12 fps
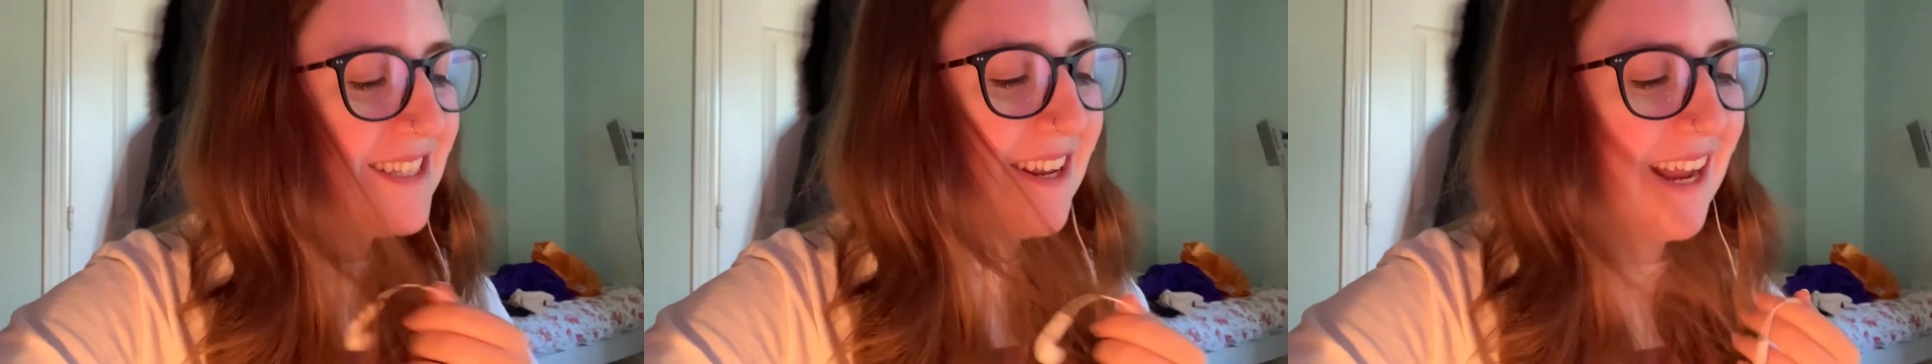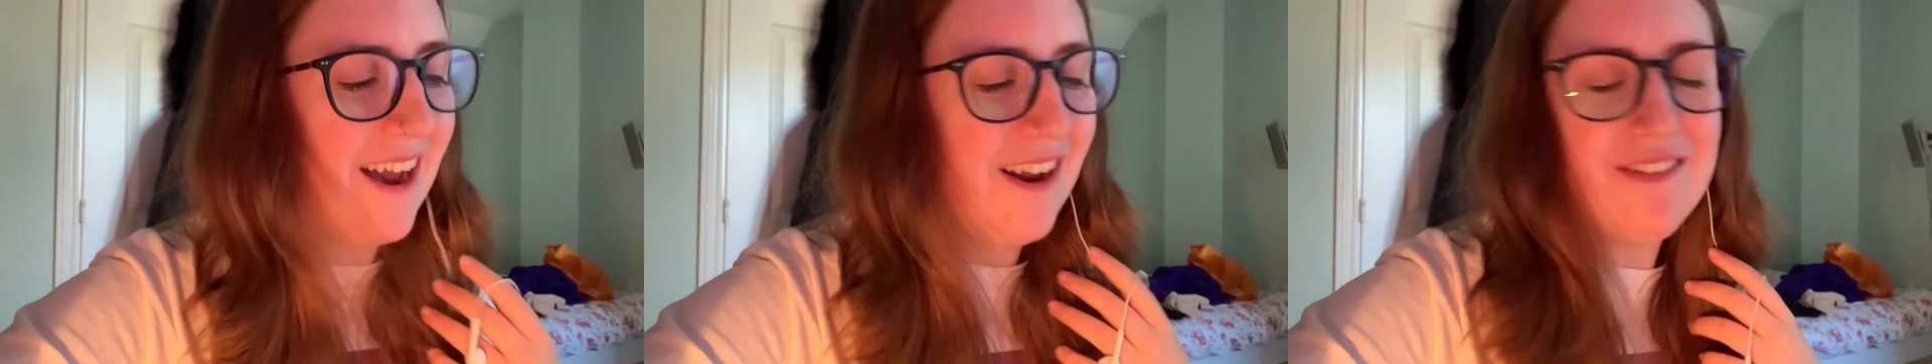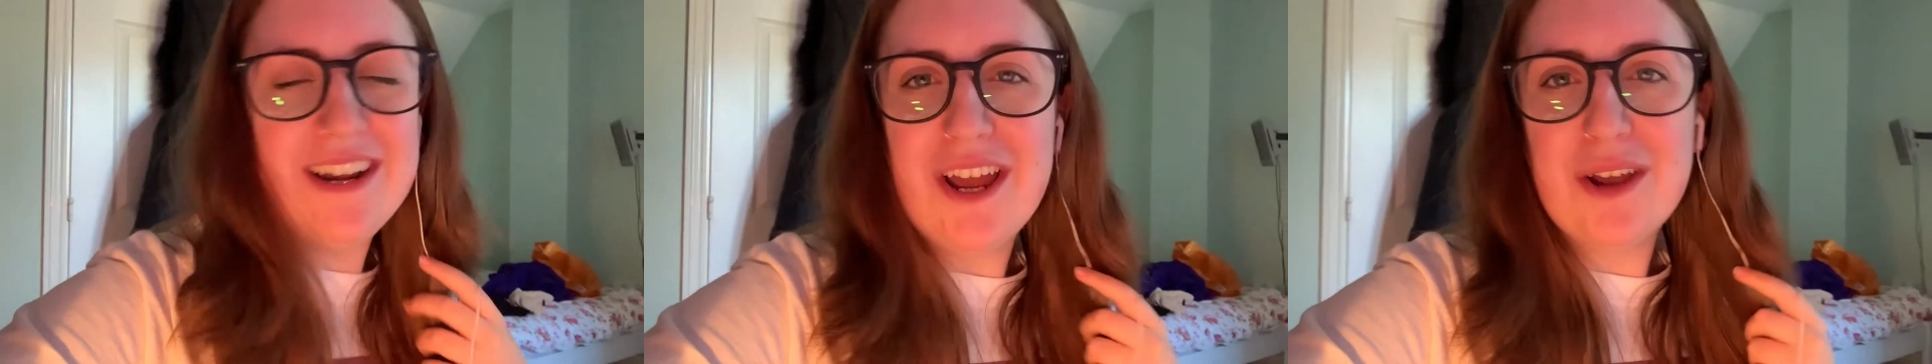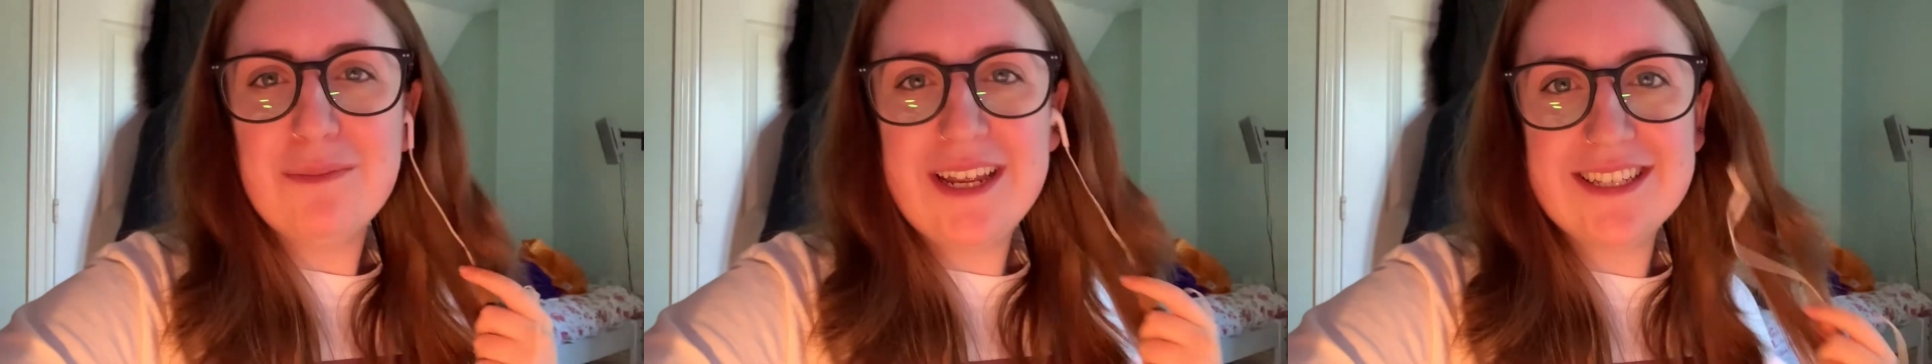So yeah, I really
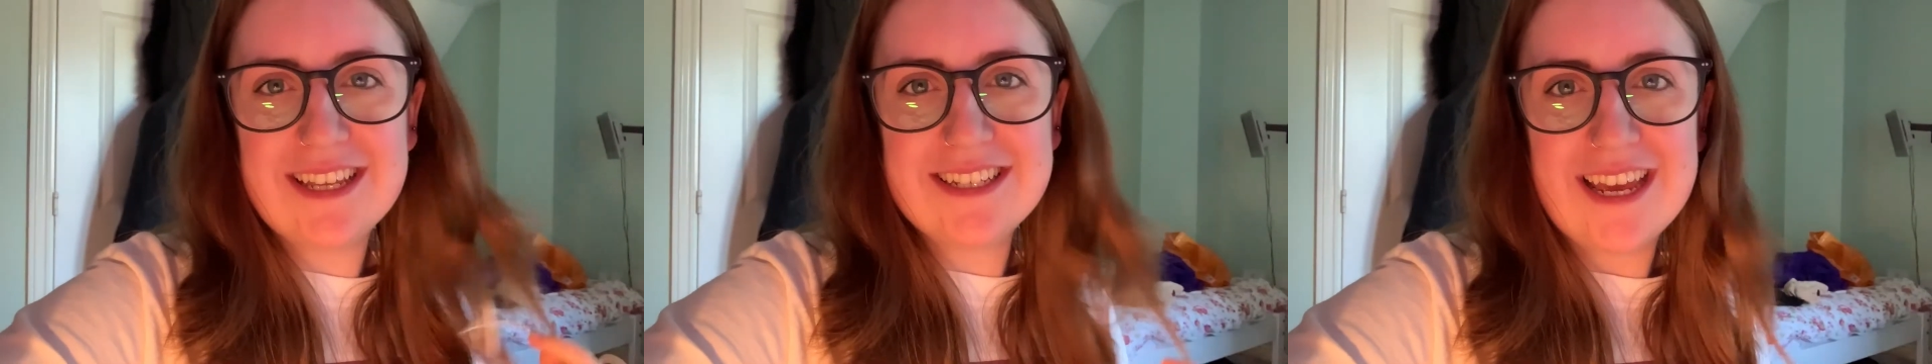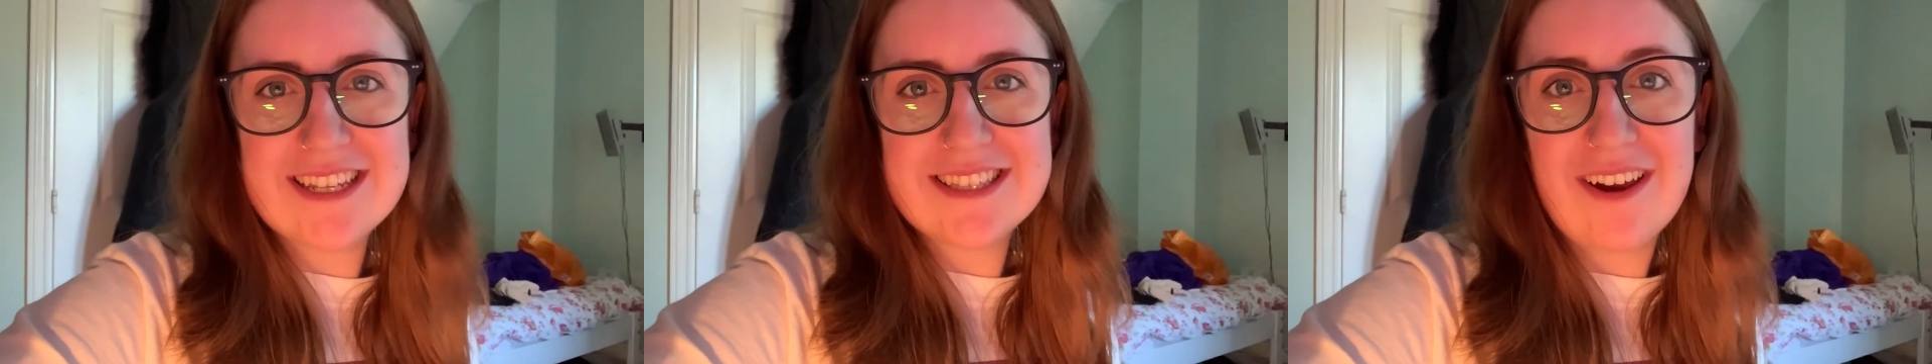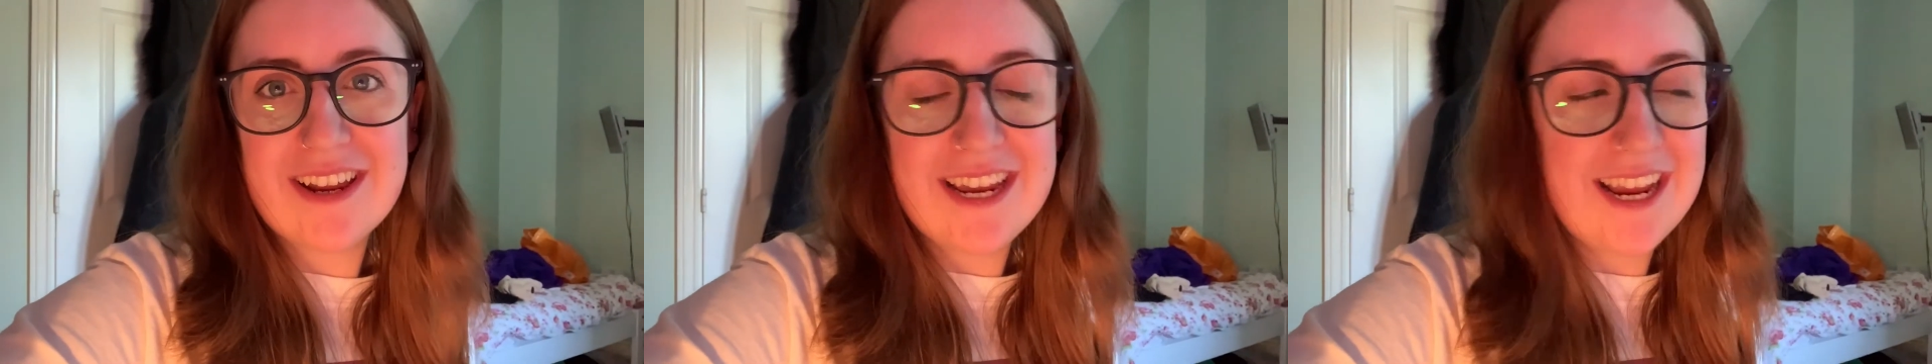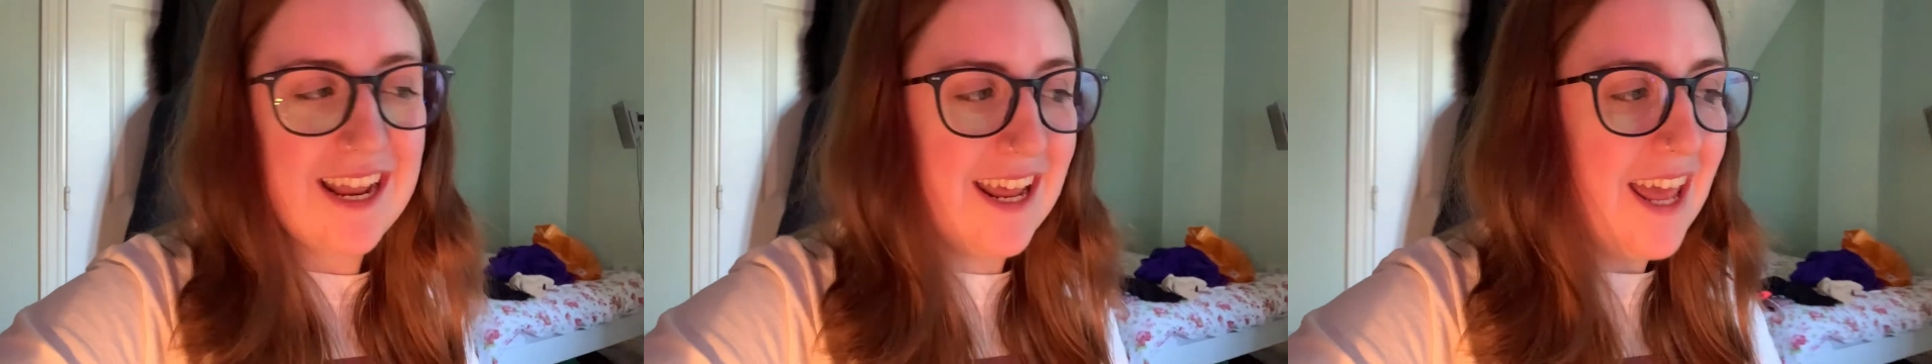hope that he says yes, that I
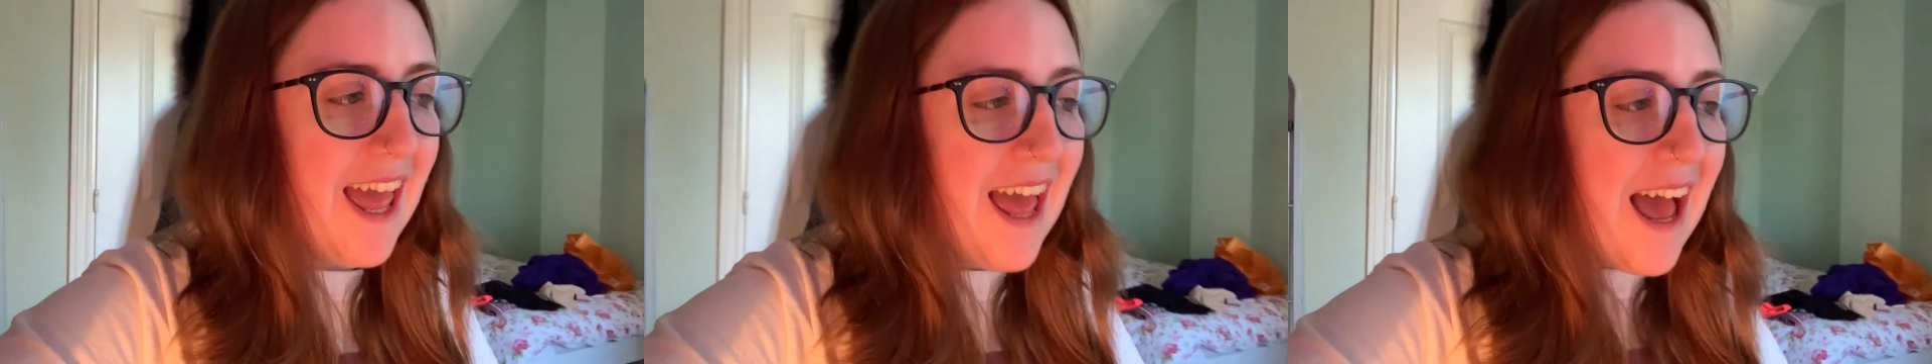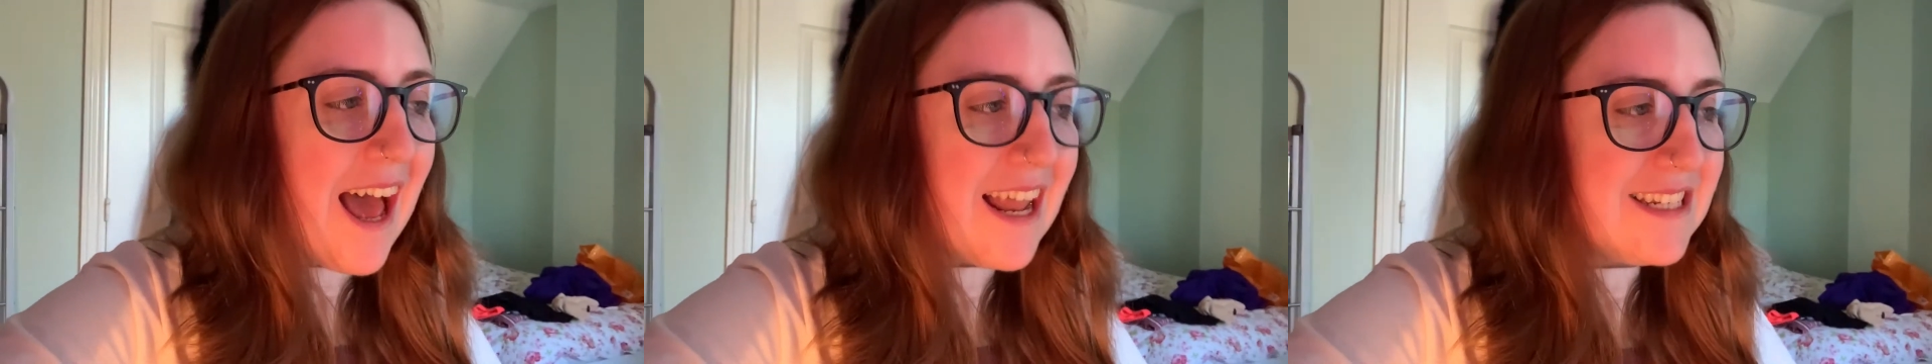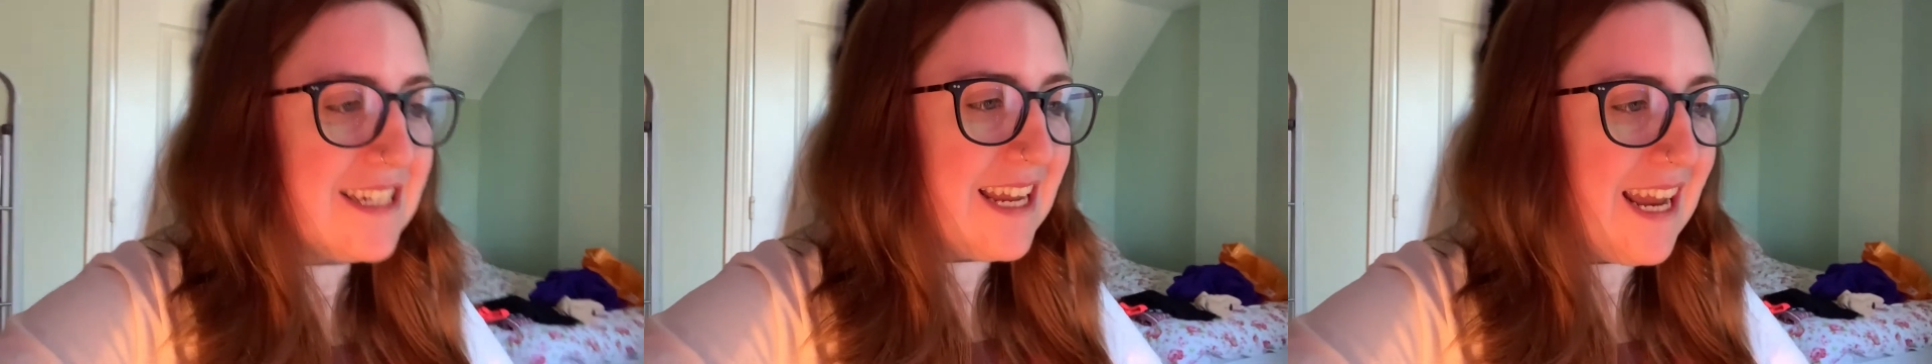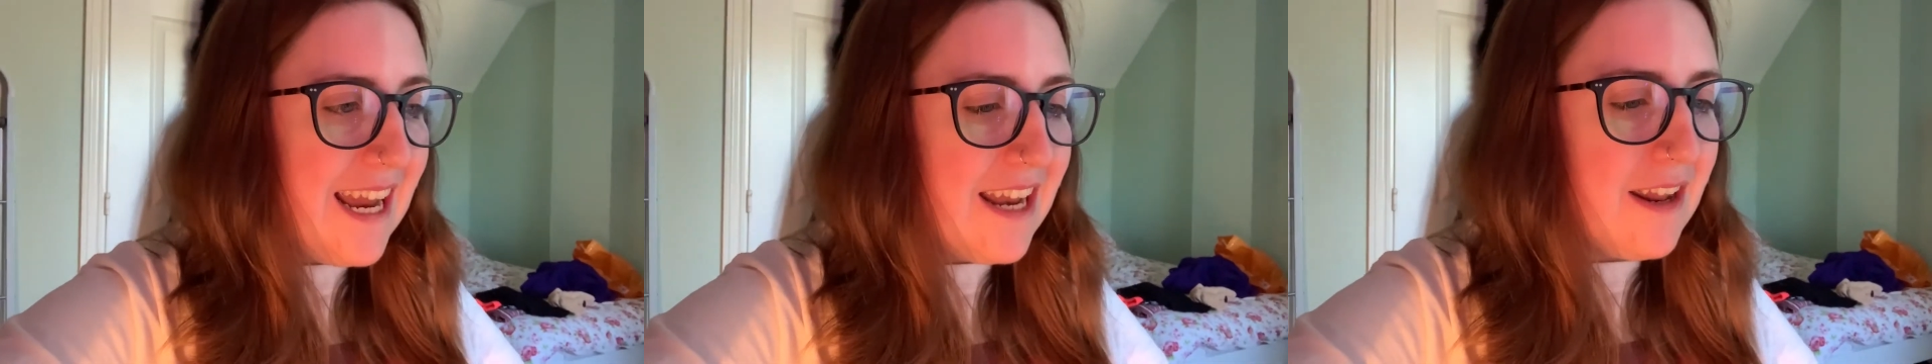can get it handed
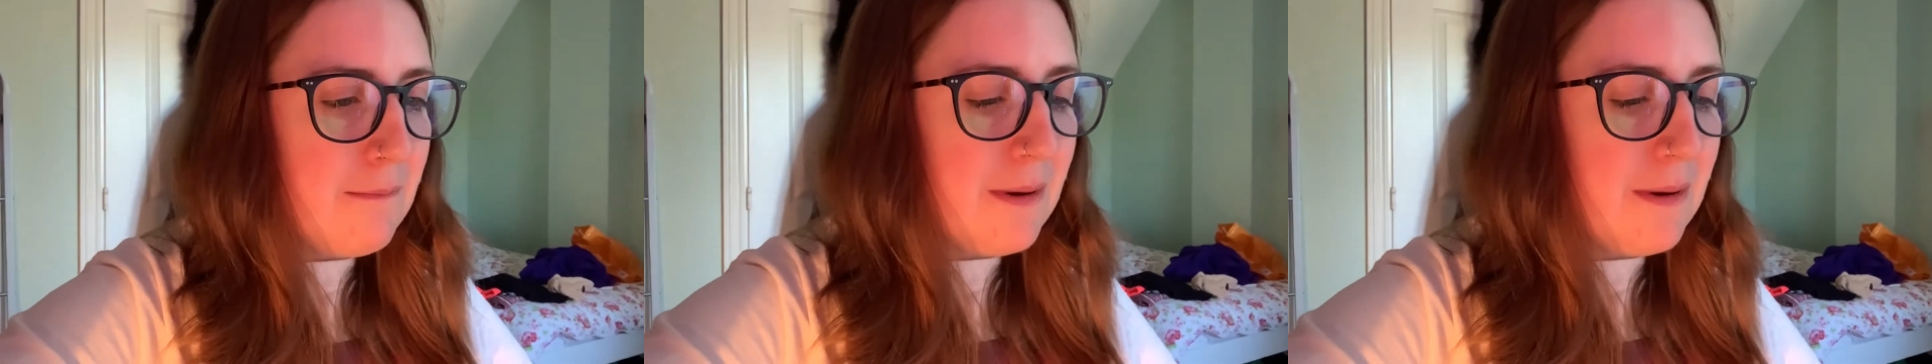in.